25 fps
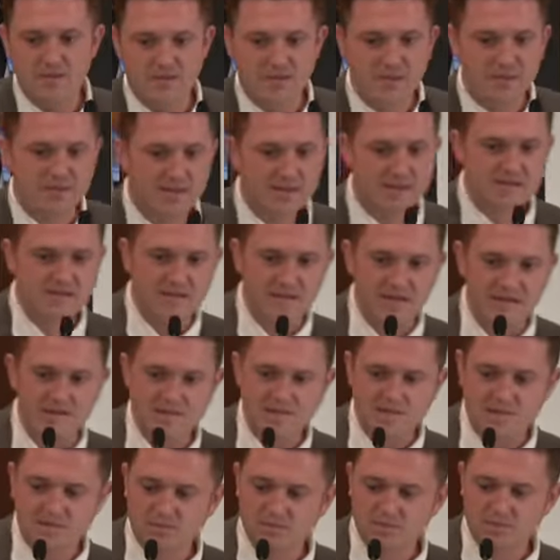Then they
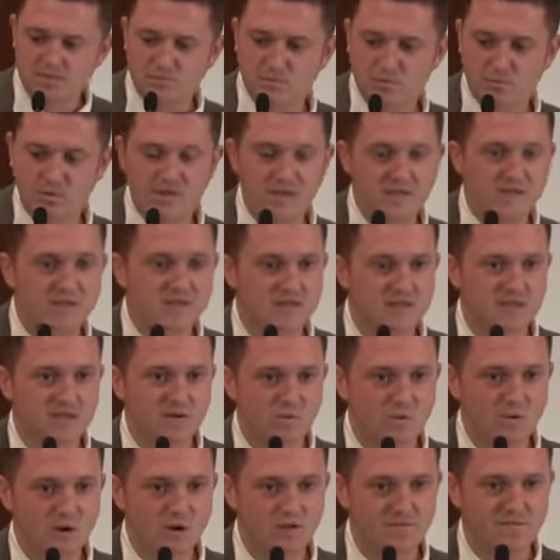said, we need to see
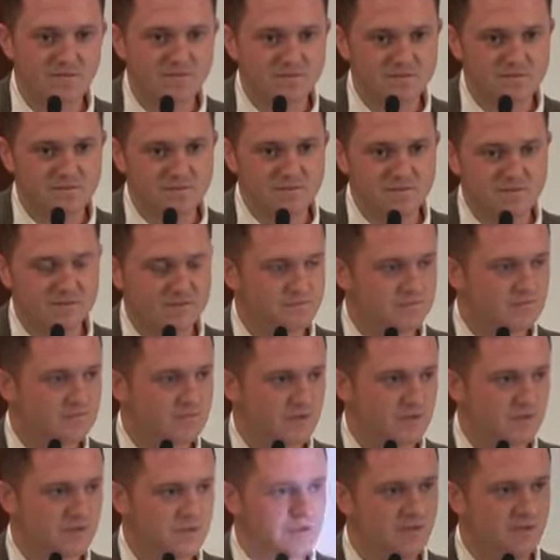your wife.
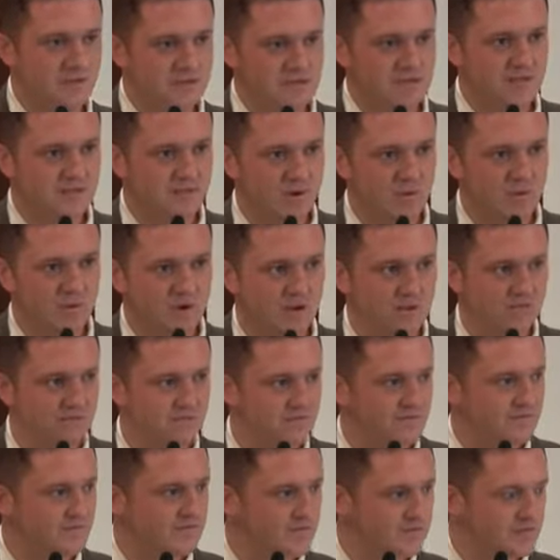So you need to see my
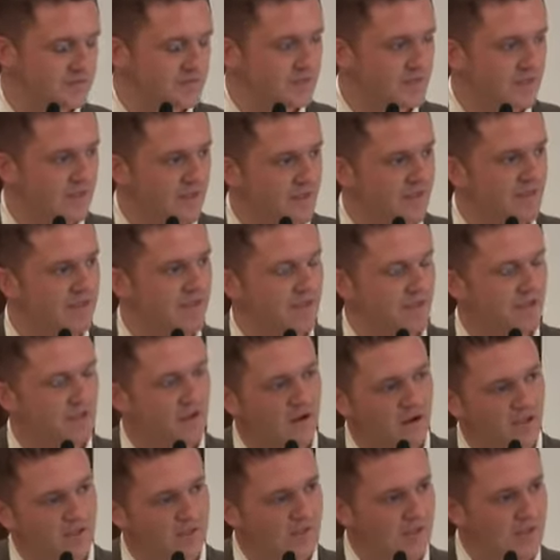wife. So then
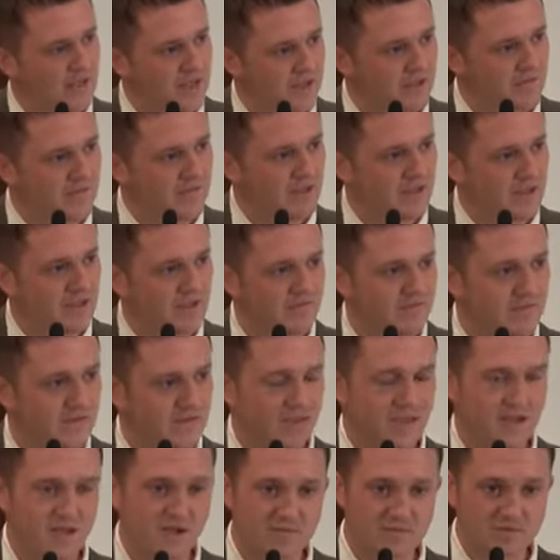later in the
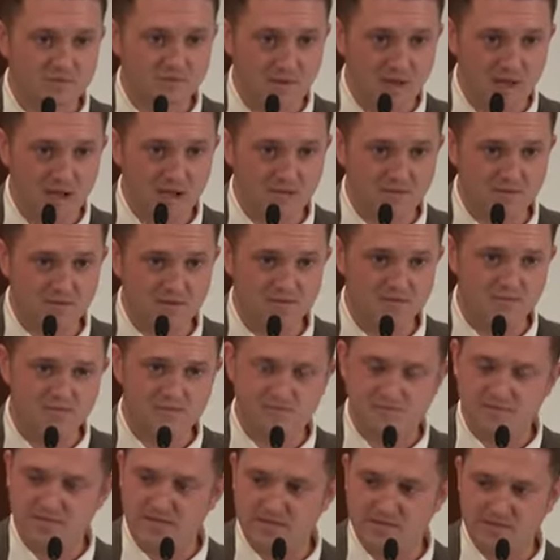evening, they come to my house.
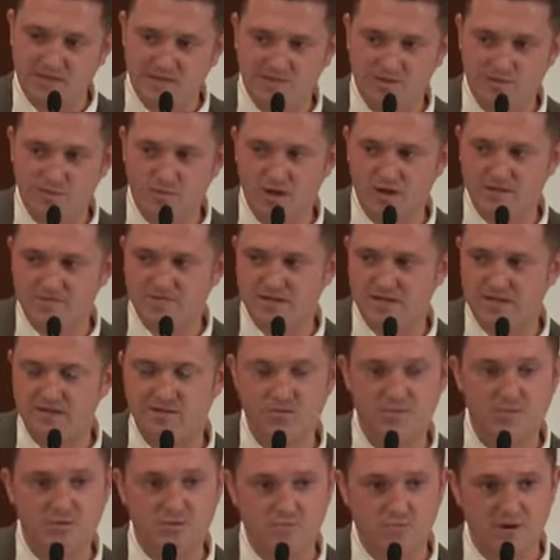They sat my wife
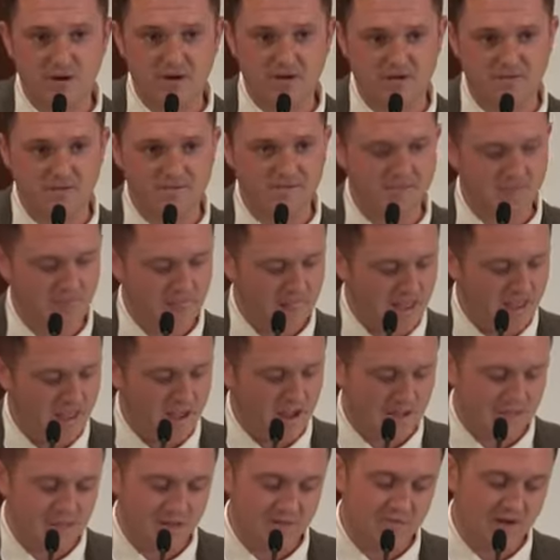down, who was pregnant,
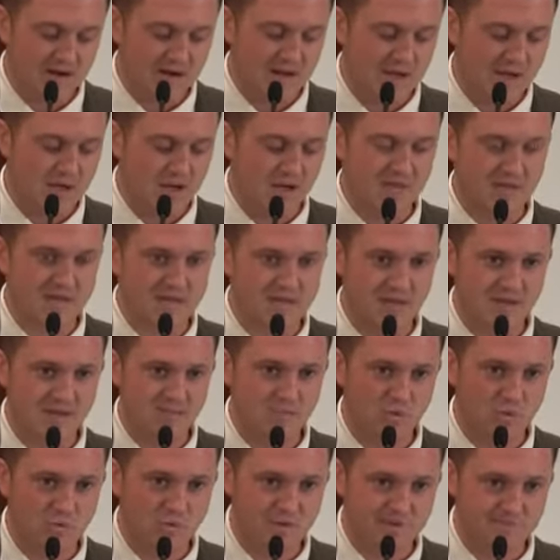and they read her the
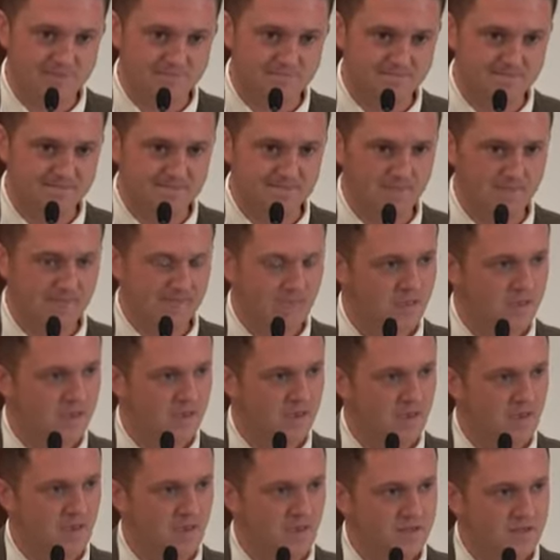same warning.
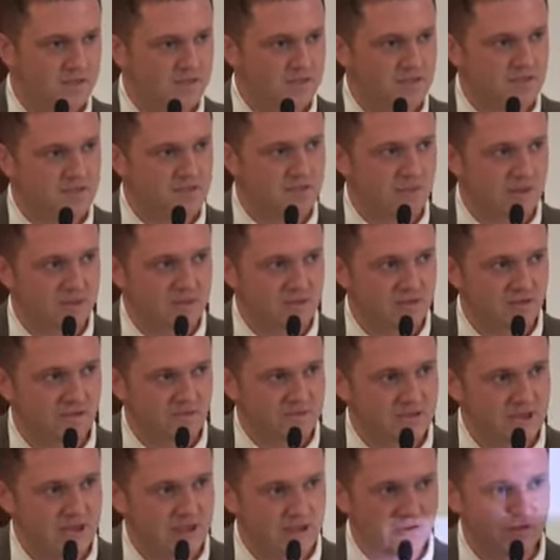So I said to the police
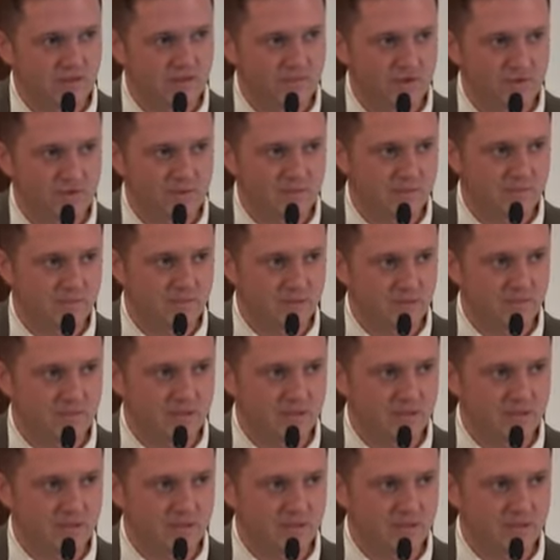officer, how long have you been